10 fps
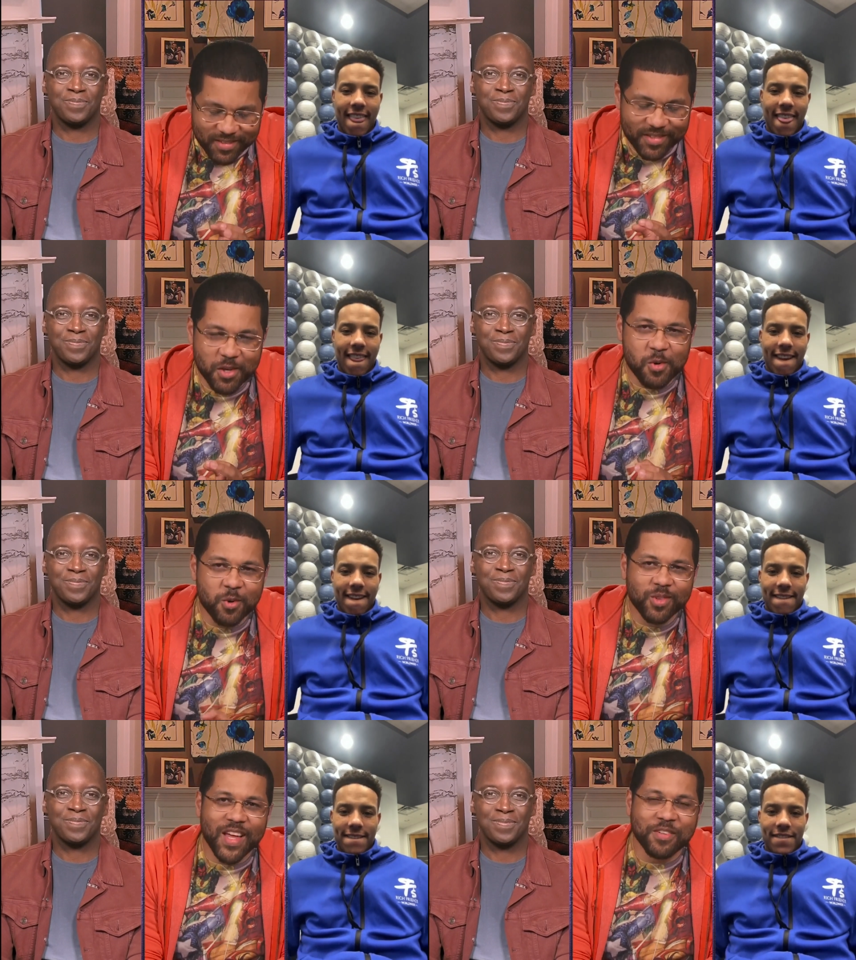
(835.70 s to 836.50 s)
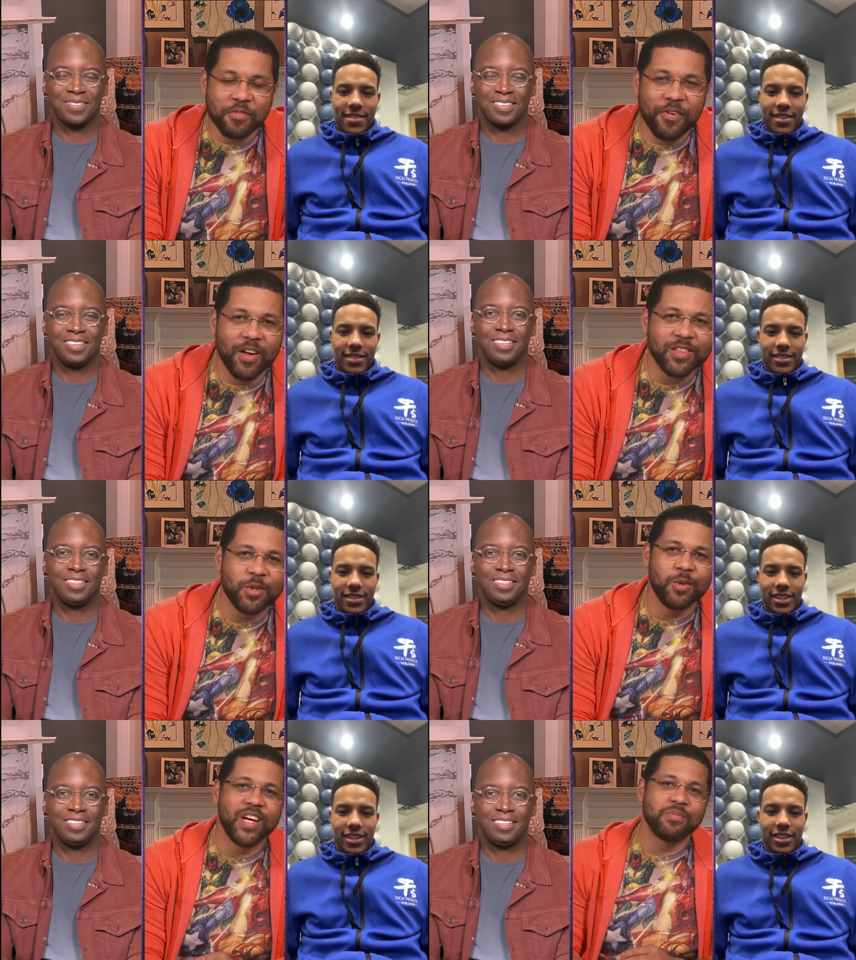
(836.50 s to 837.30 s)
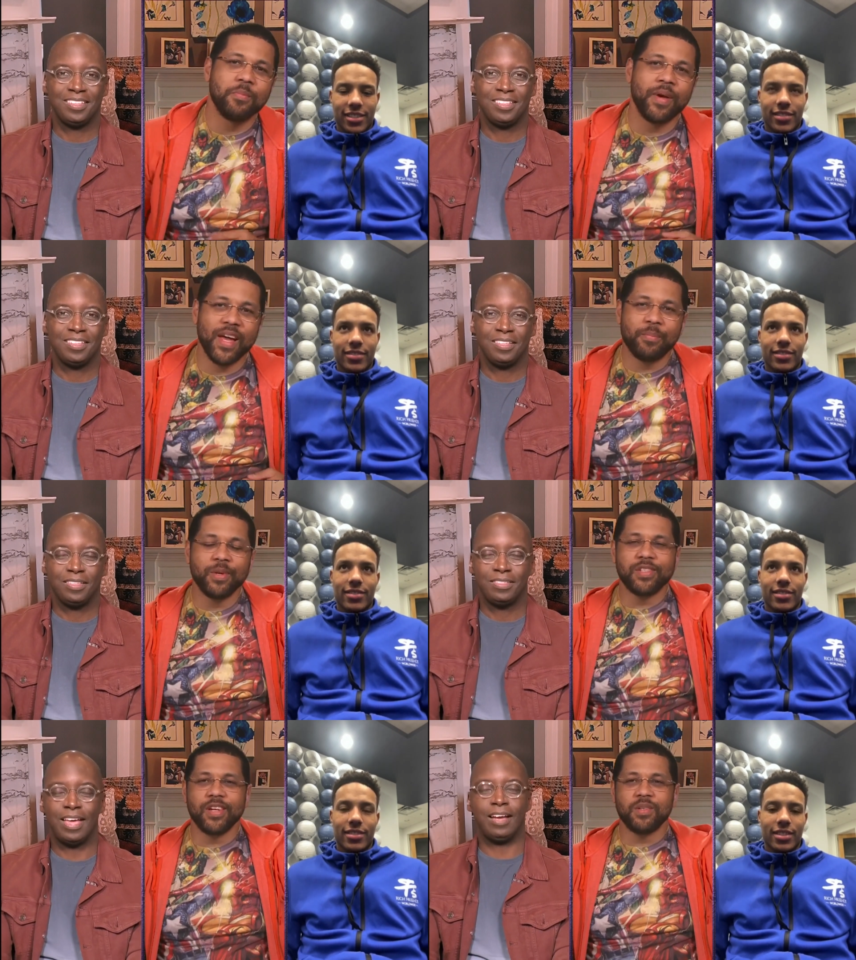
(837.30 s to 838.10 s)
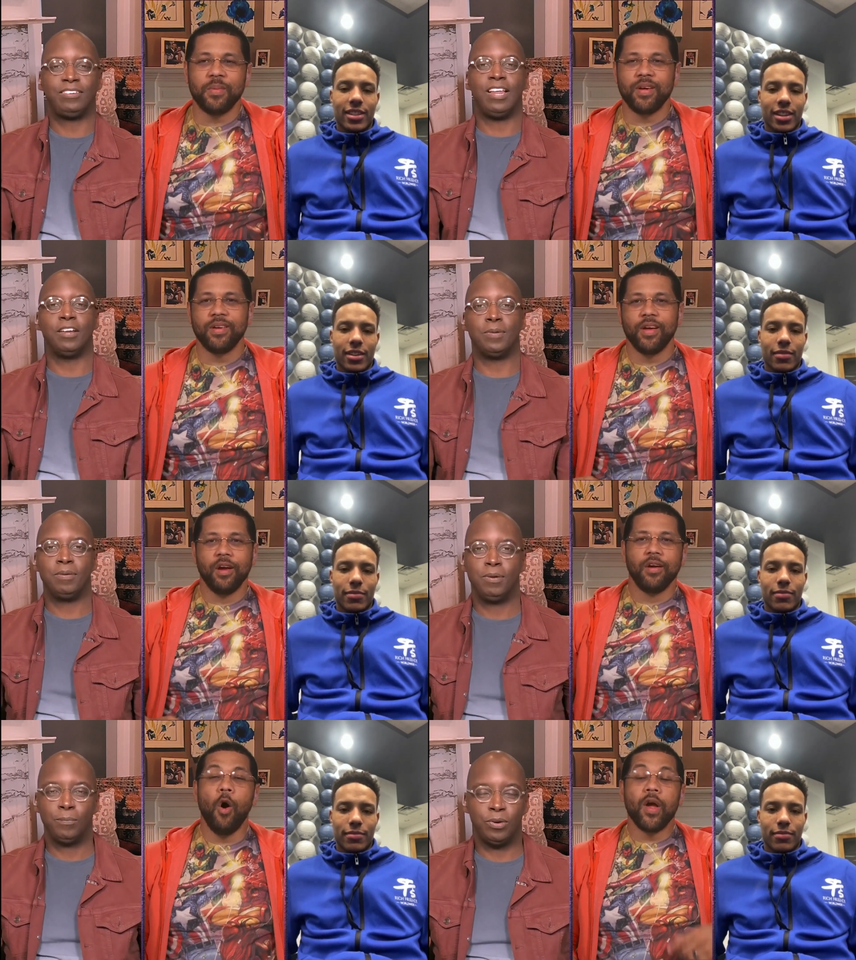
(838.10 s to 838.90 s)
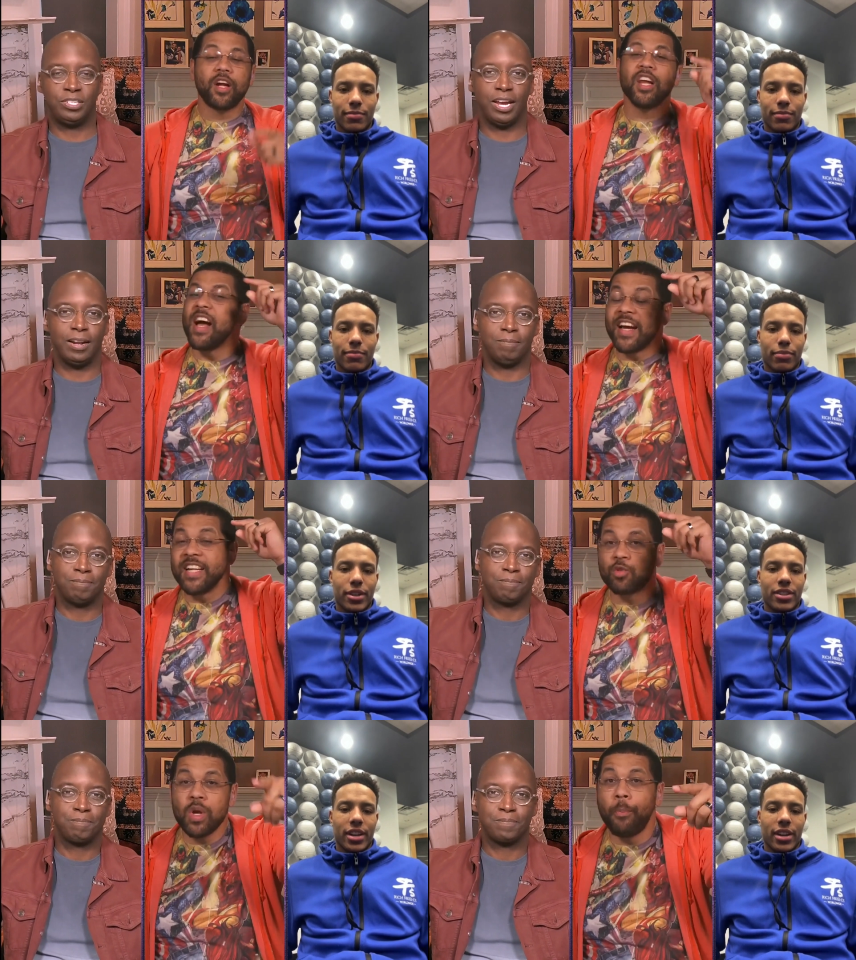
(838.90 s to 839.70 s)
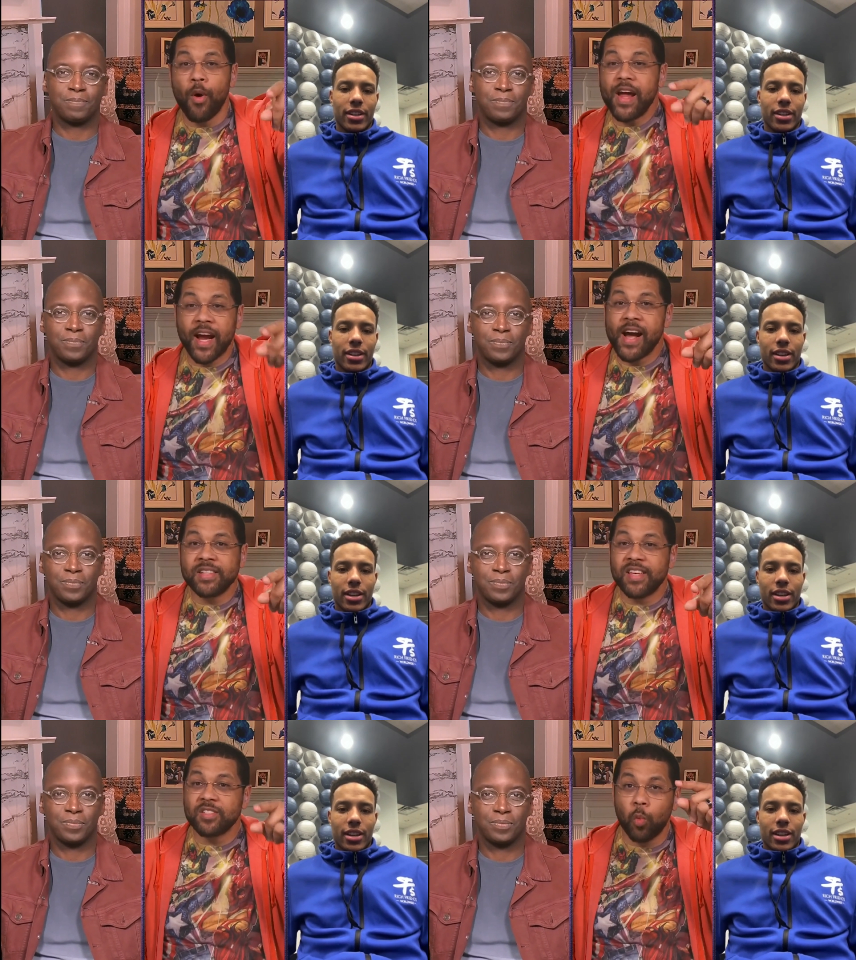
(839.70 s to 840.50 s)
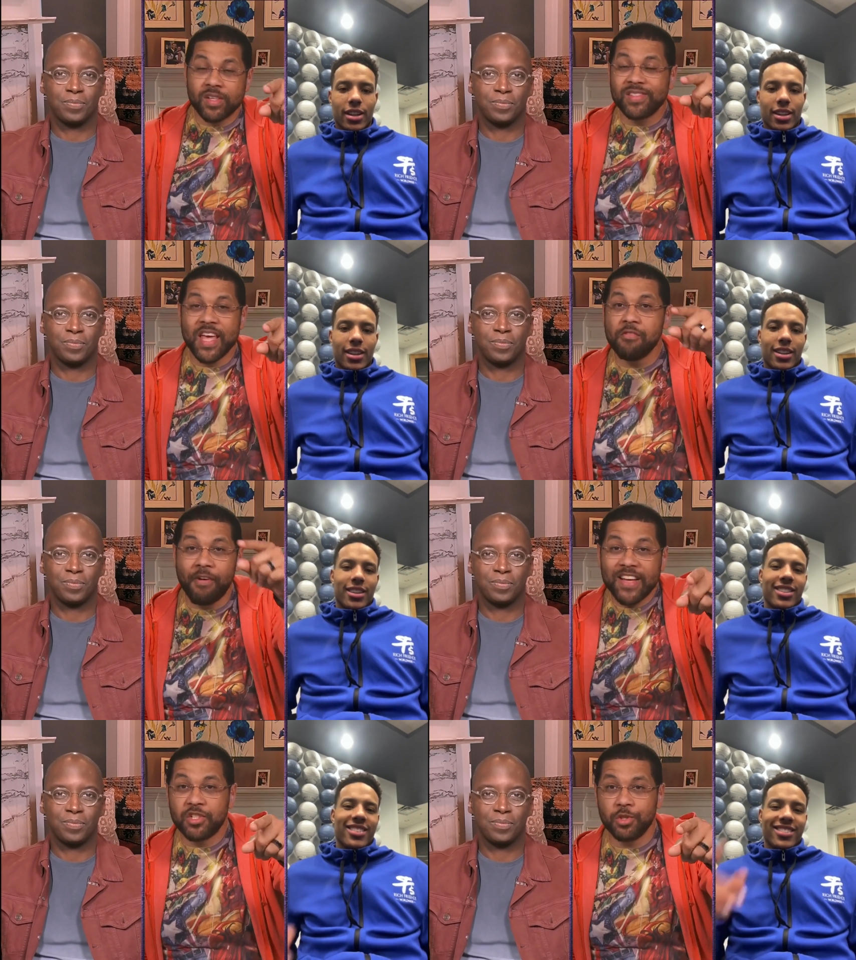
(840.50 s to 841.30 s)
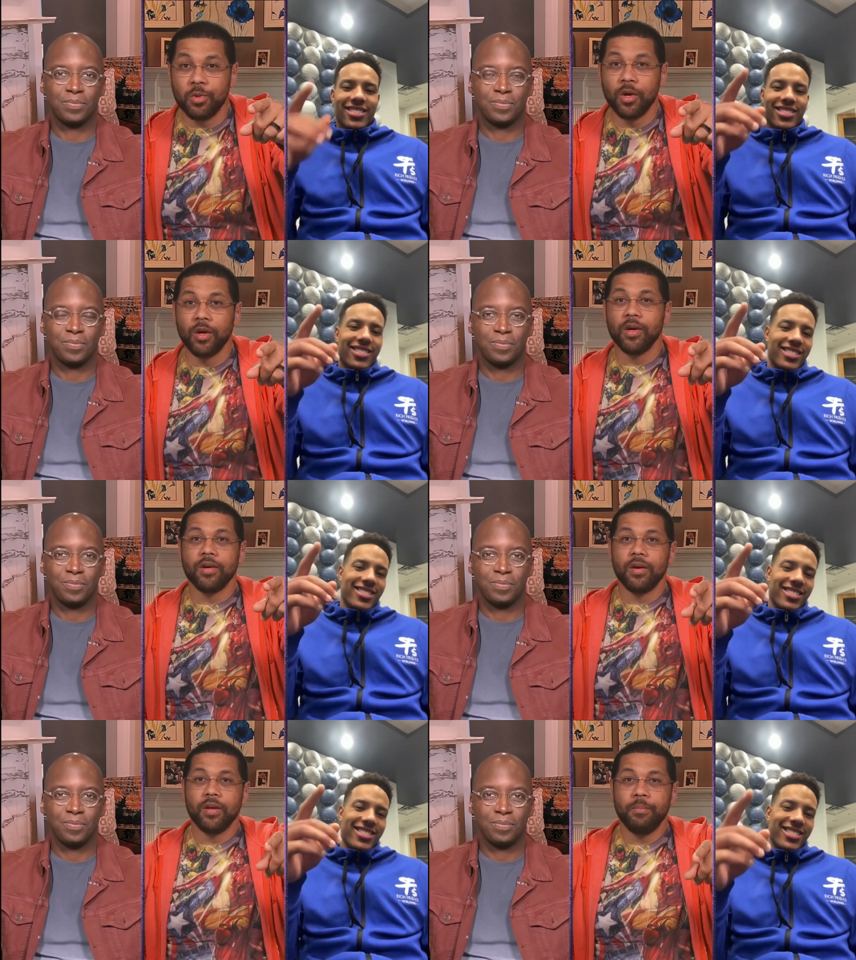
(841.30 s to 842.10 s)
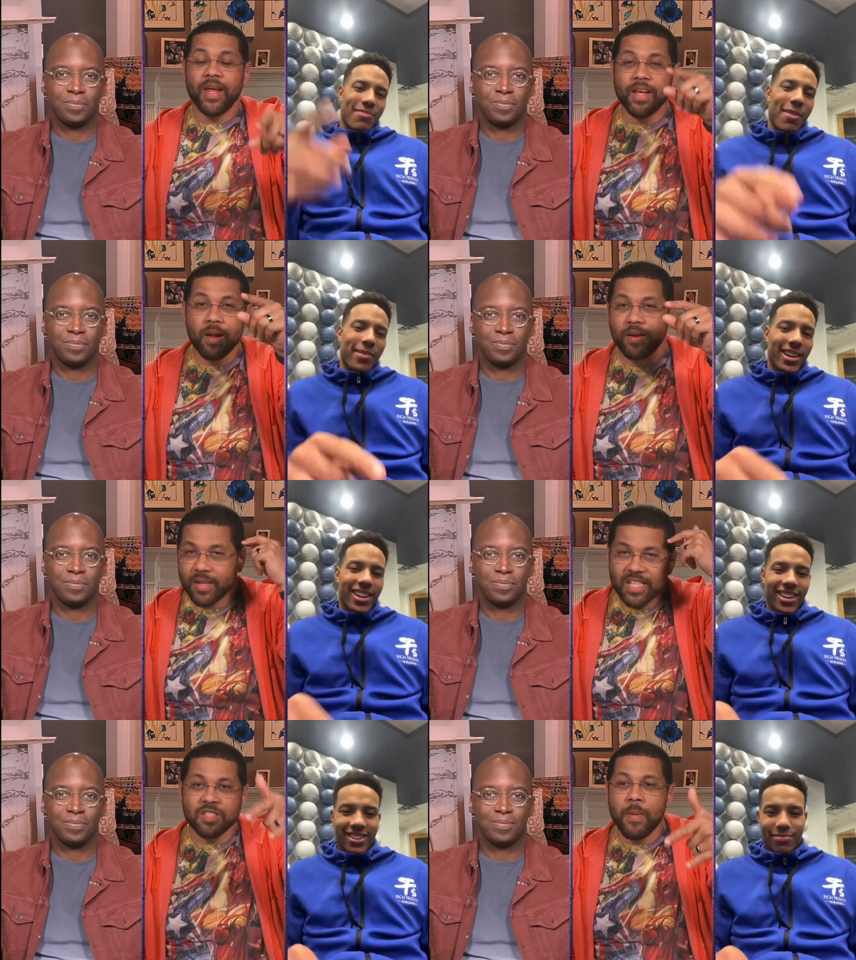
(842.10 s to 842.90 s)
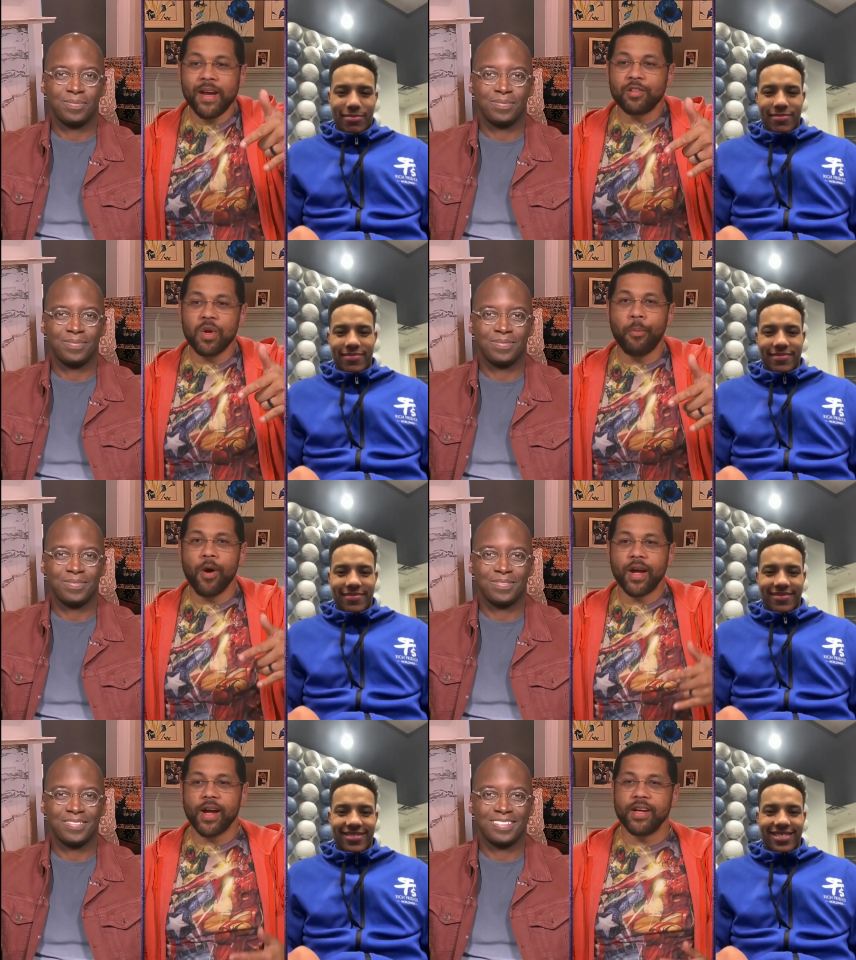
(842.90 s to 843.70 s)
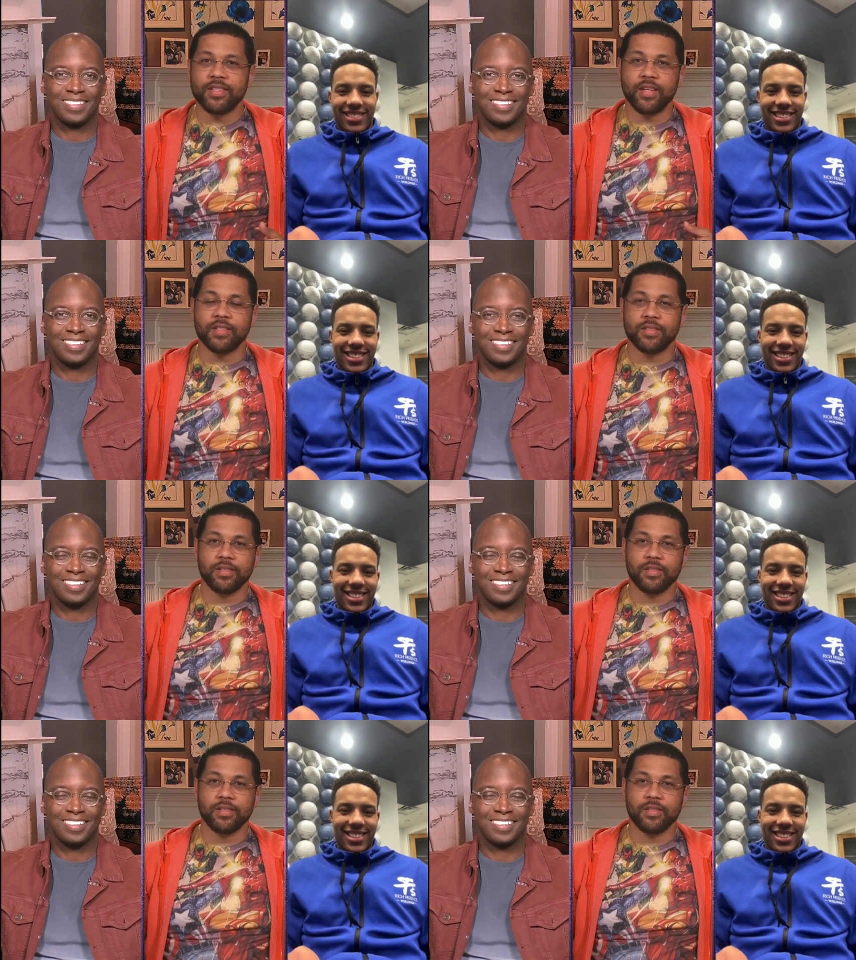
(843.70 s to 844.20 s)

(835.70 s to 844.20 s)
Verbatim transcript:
Speaker 1: Cool. Thanks for following through, Desmond Bane. Appreciate Thanks, it. Thanks, Desmond. Appreciate oh, and good luck it. in the three point contest once they invite you. Better get, get this man a three point contest.